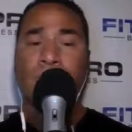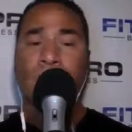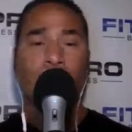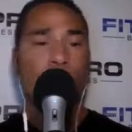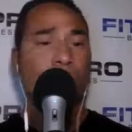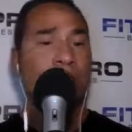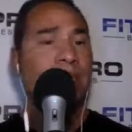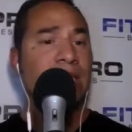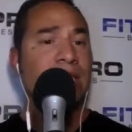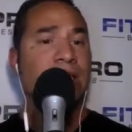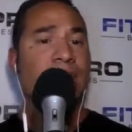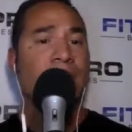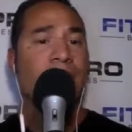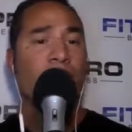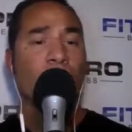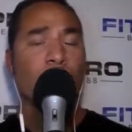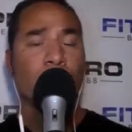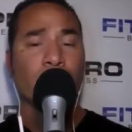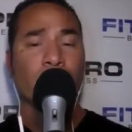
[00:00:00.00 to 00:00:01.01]
We'll sit down
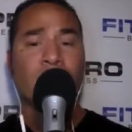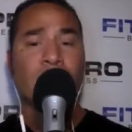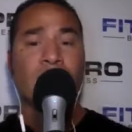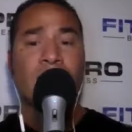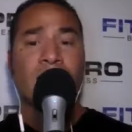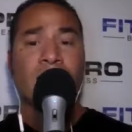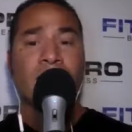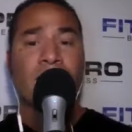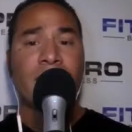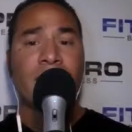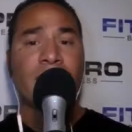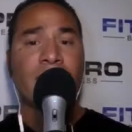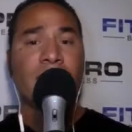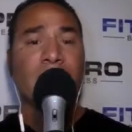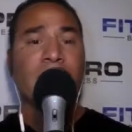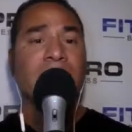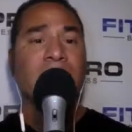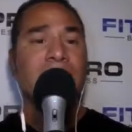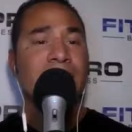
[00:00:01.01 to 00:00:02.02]
and we'll dive into your
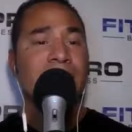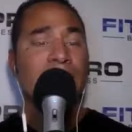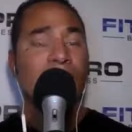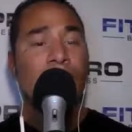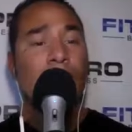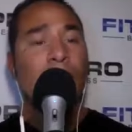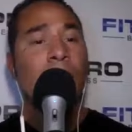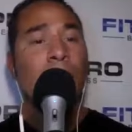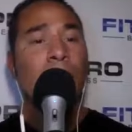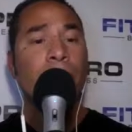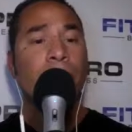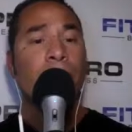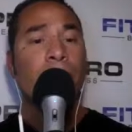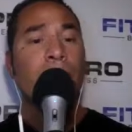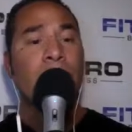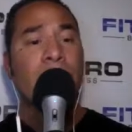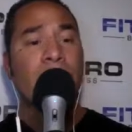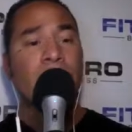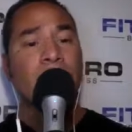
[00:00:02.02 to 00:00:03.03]
business and I'll help you
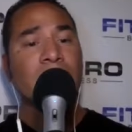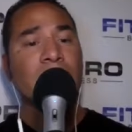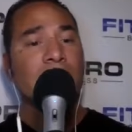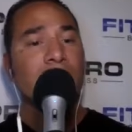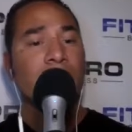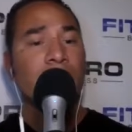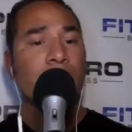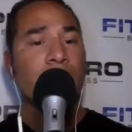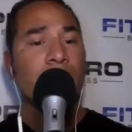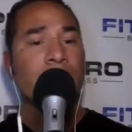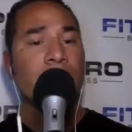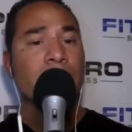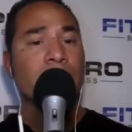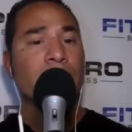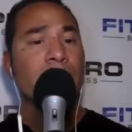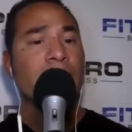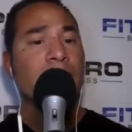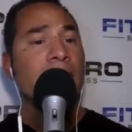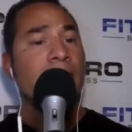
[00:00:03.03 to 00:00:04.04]
get unstuck with your
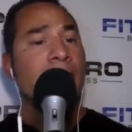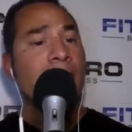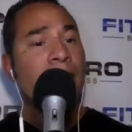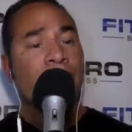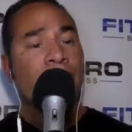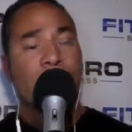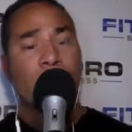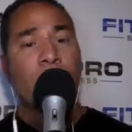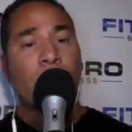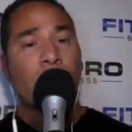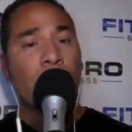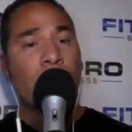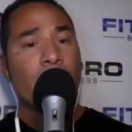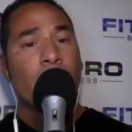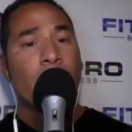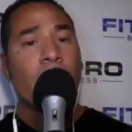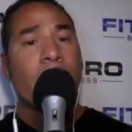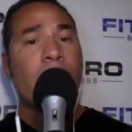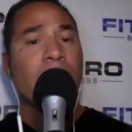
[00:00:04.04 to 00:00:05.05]
business, figure out where
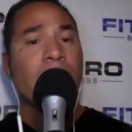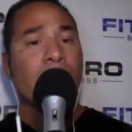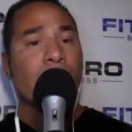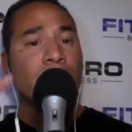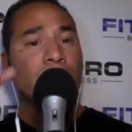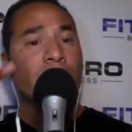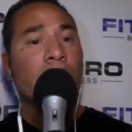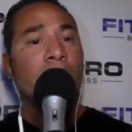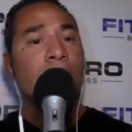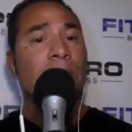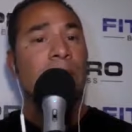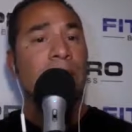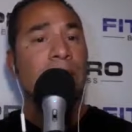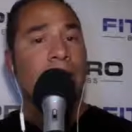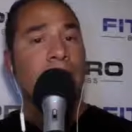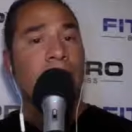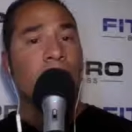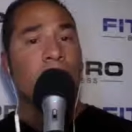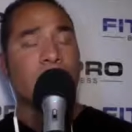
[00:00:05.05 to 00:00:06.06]
you're at and also help you
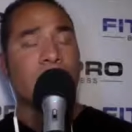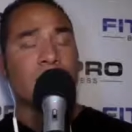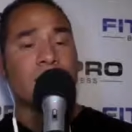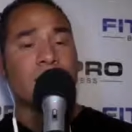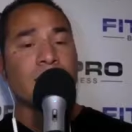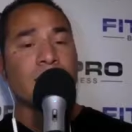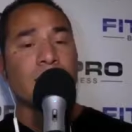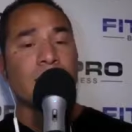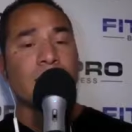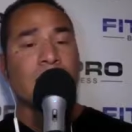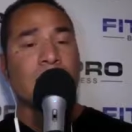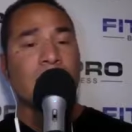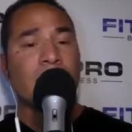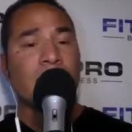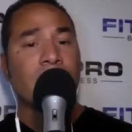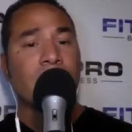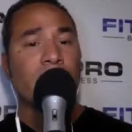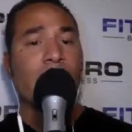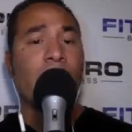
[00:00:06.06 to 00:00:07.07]
take your business to the next
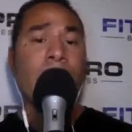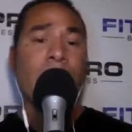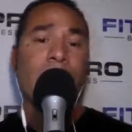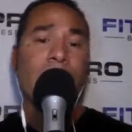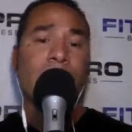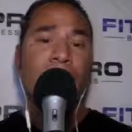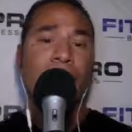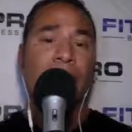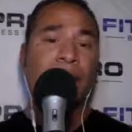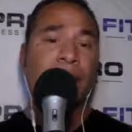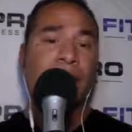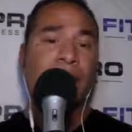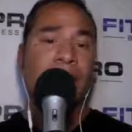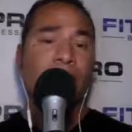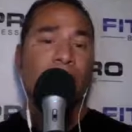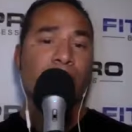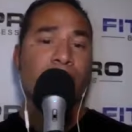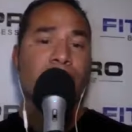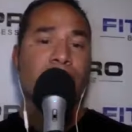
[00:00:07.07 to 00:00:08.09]
level. I'm here for you
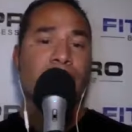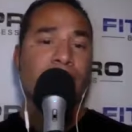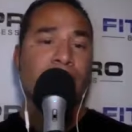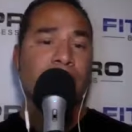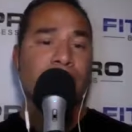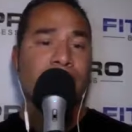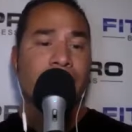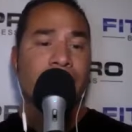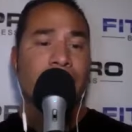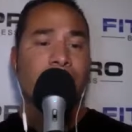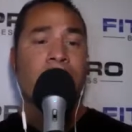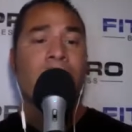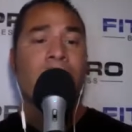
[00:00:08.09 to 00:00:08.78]
guys. Reach out to me.